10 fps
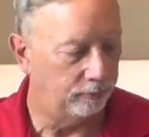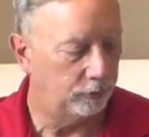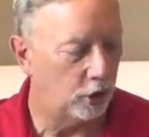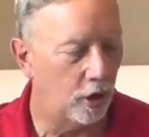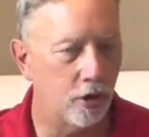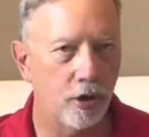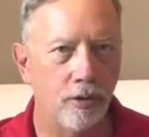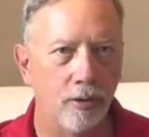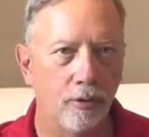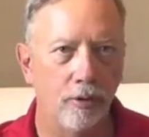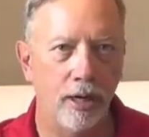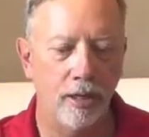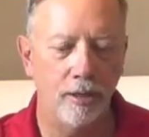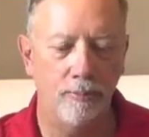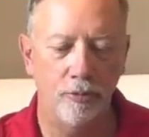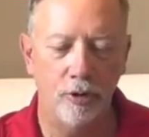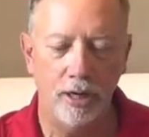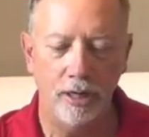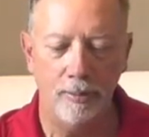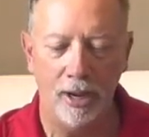charger right
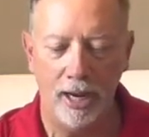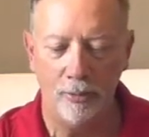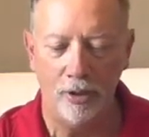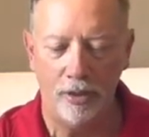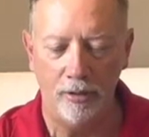in the bag with